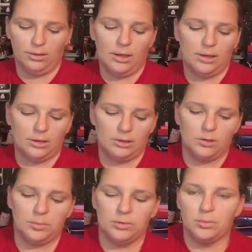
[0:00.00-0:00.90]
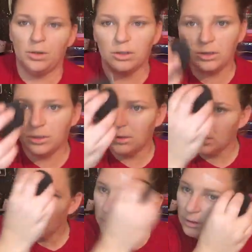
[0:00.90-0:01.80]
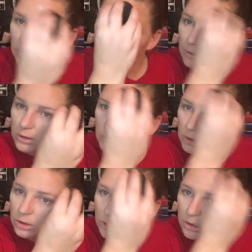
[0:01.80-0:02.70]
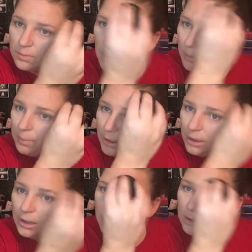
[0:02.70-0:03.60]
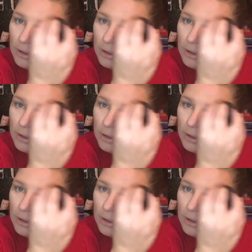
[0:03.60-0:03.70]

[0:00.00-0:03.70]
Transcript: than the super sponge. Just my opinion.